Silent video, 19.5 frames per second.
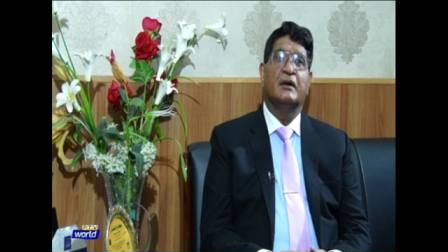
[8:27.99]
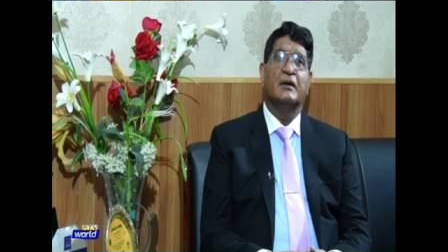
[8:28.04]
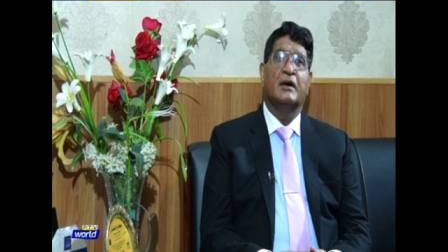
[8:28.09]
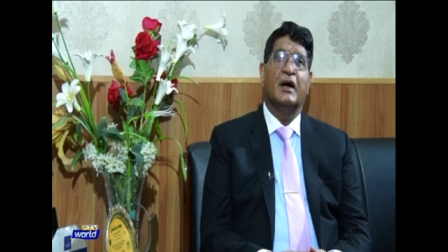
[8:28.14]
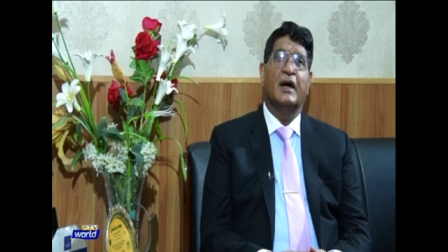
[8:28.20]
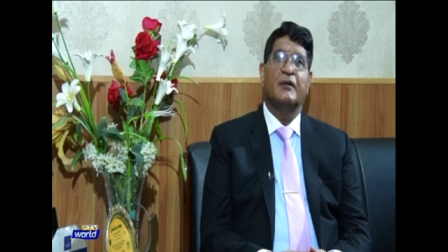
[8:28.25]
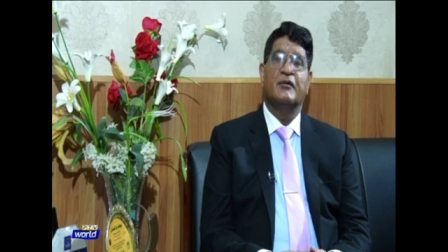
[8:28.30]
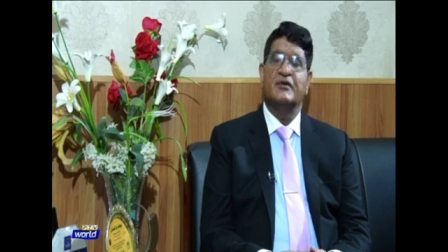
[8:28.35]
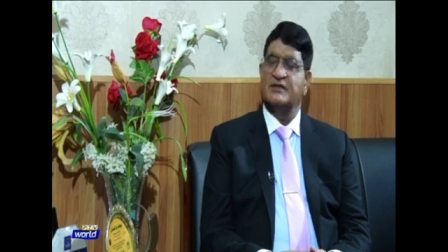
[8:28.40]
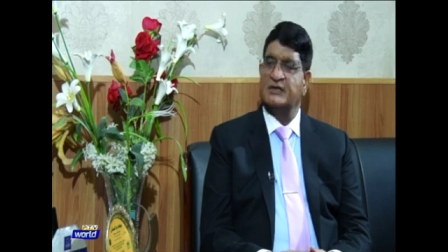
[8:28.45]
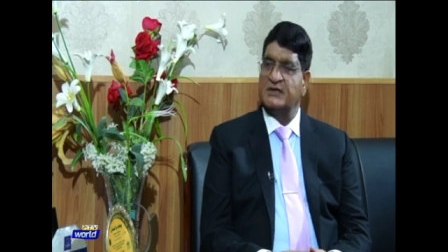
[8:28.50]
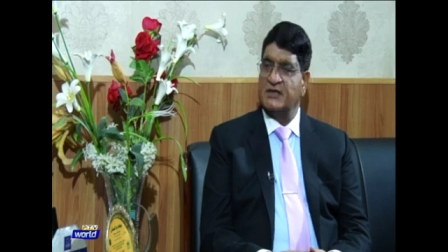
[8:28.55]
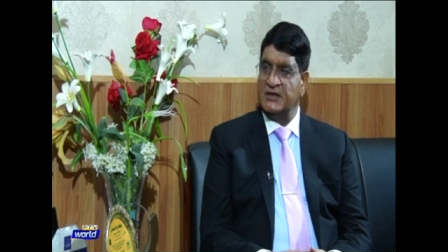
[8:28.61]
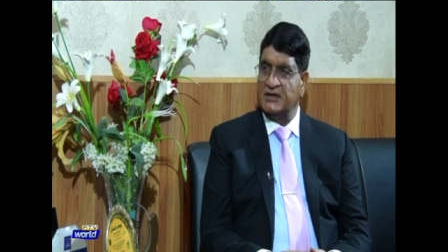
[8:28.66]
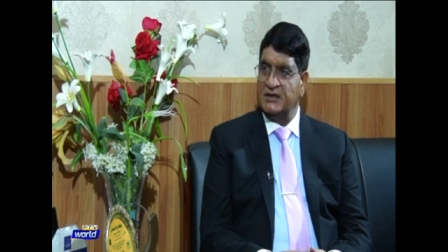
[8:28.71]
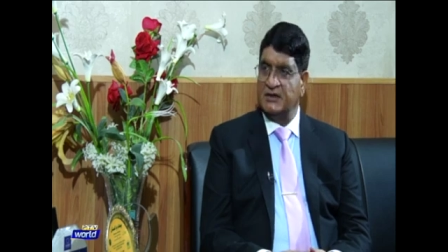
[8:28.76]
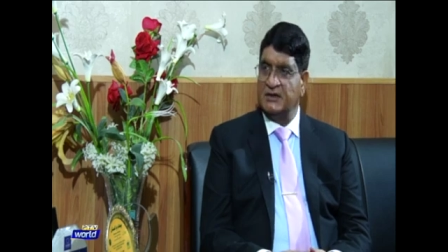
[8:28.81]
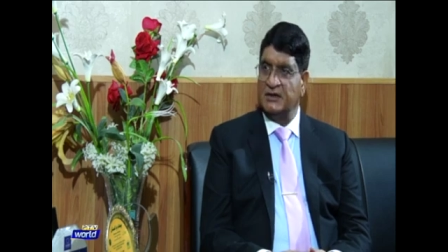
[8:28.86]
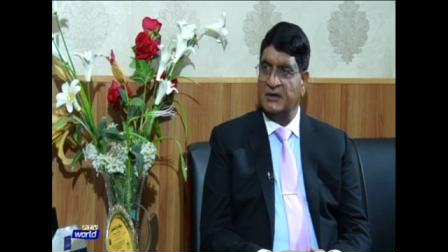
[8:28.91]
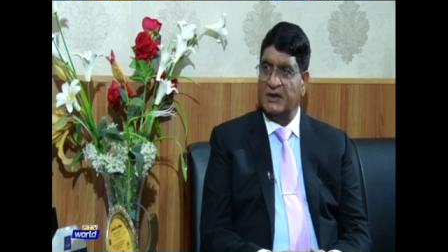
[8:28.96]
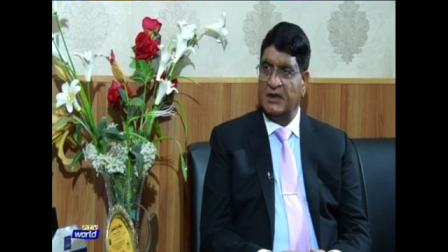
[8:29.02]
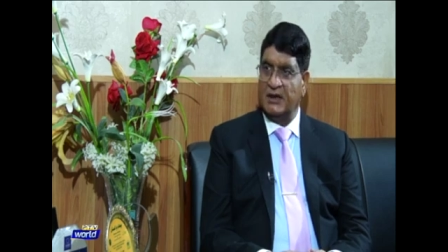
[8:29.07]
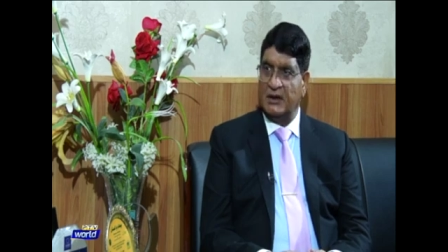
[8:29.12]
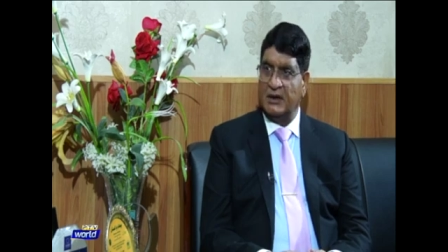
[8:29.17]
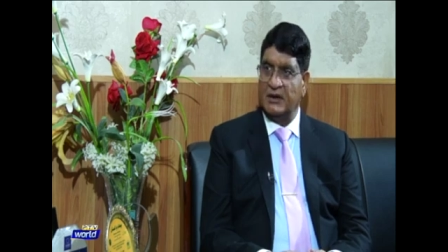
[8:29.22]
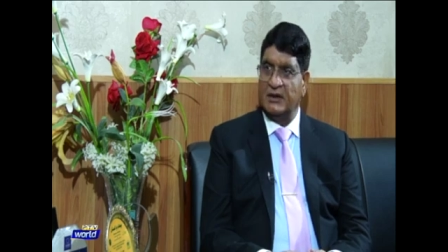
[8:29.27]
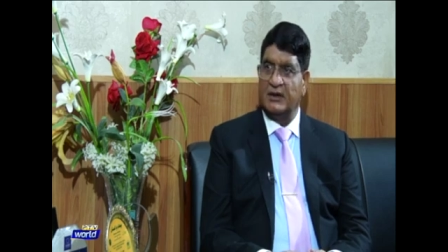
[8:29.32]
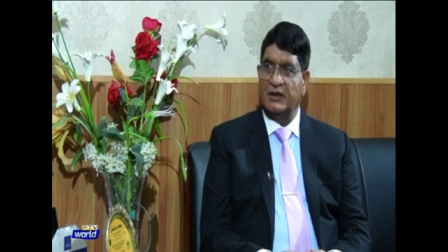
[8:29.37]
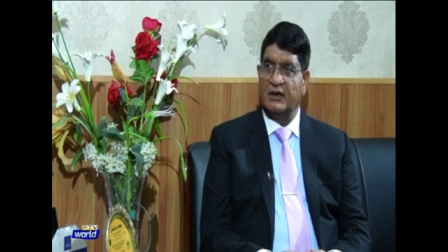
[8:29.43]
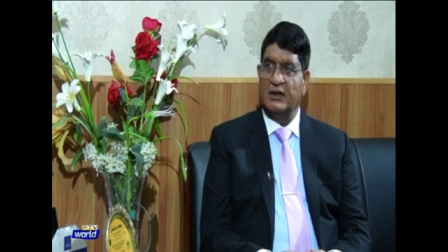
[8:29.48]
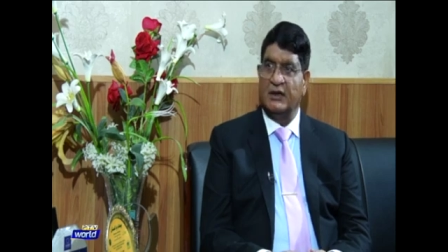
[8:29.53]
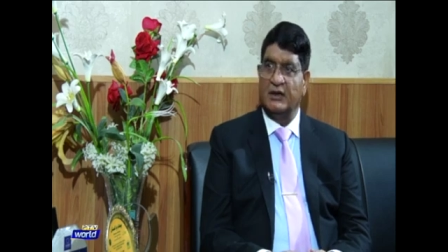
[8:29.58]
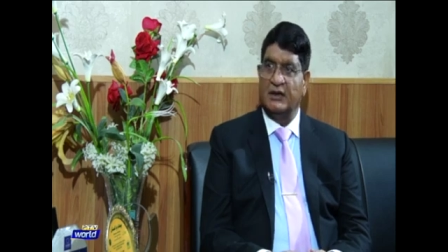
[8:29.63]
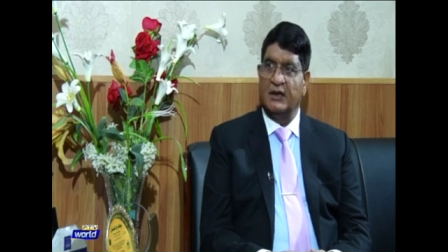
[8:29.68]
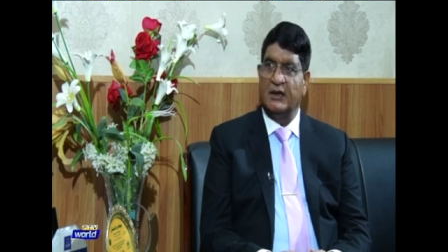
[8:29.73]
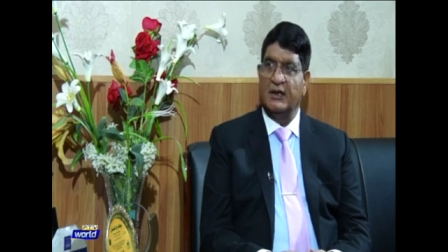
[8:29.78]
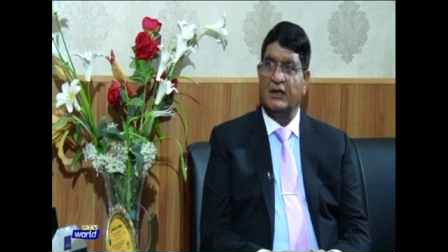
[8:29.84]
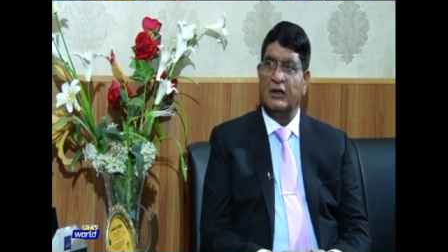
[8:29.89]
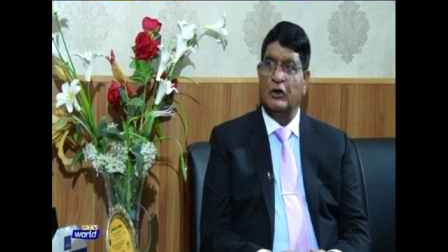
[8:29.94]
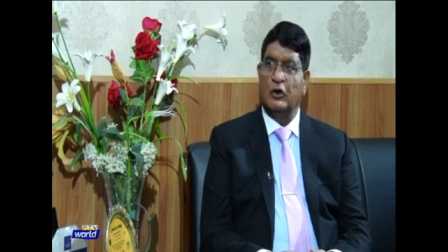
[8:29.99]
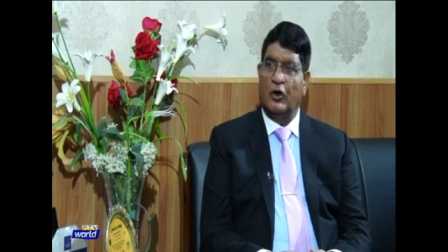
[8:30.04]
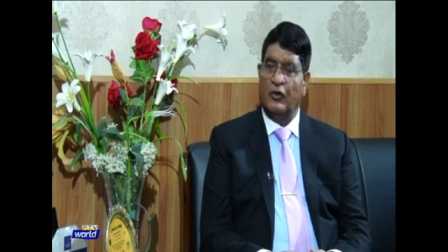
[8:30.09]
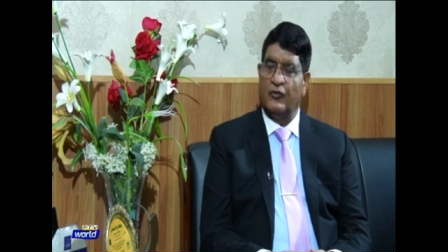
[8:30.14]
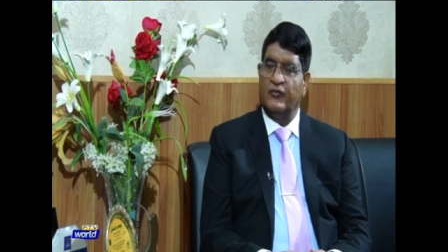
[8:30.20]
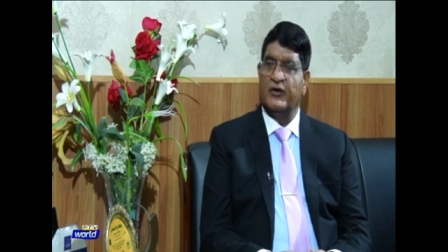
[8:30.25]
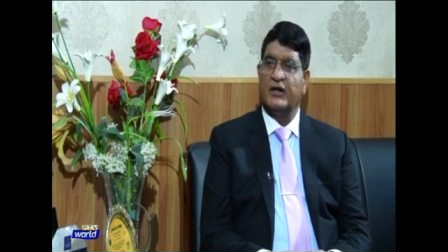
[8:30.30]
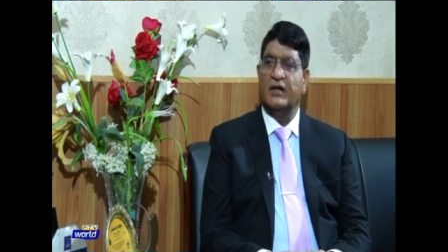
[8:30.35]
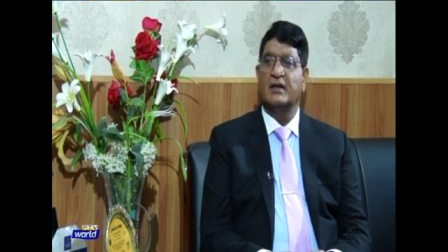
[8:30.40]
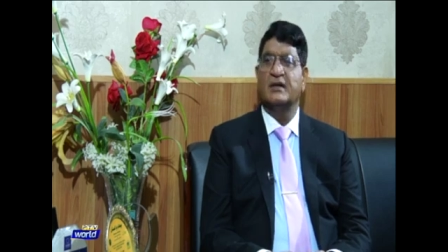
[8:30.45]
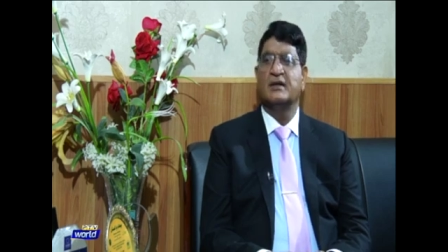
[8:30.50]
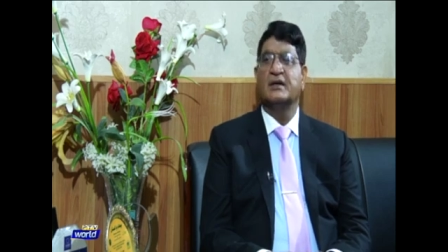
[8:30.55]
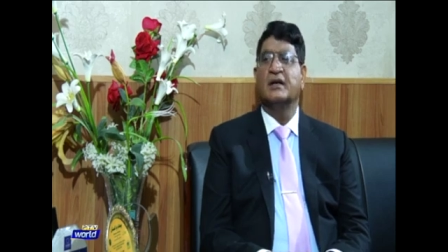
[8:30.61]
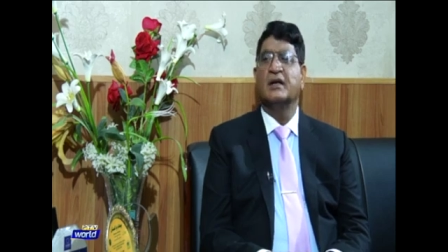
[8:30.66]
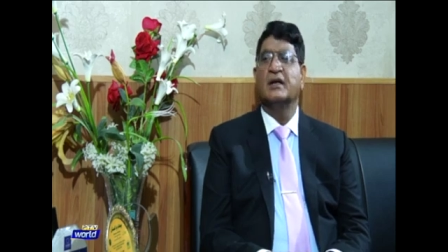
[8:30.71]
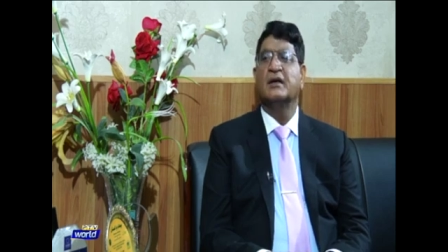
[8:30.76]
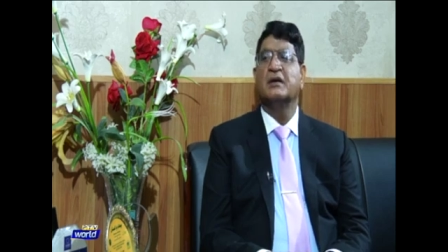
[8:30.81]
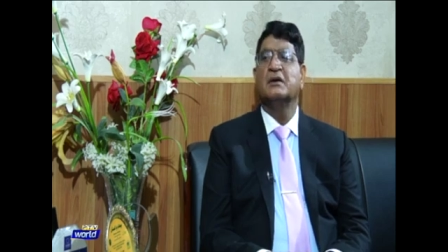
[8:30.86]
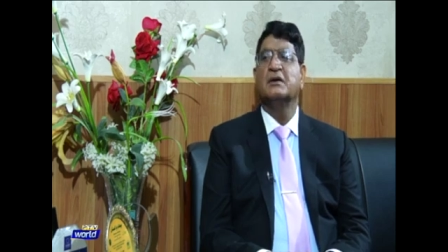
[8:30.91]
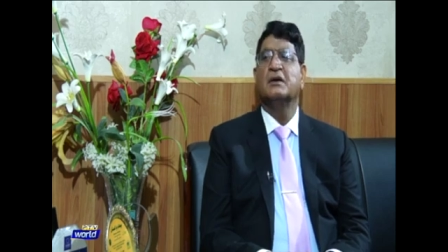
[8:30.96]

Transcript: I was teaching there in the law faculty,